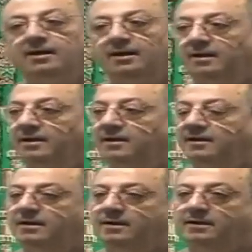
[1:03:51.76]

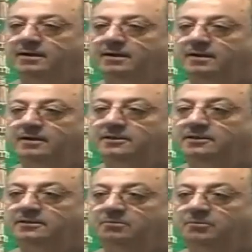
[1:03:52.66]
uh,
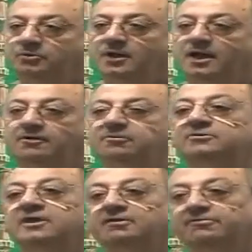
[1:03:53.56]
mudaf,
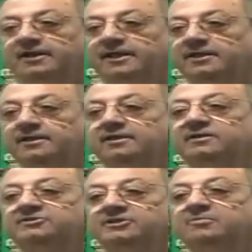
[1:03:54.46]
mudaf
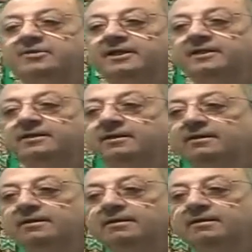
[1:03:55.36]
resembling
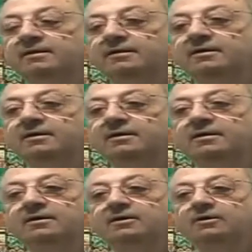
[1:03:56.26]

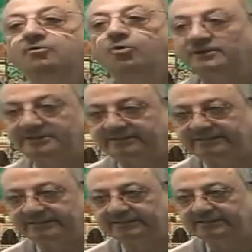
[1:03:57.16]
quantity.
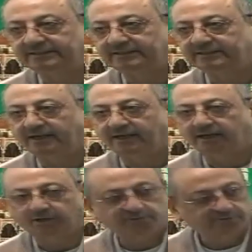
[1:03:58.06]

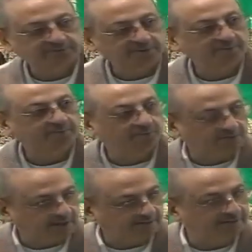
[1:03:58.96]
Are you with me?
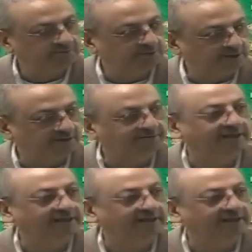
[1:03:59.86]
Mudaf and mudaf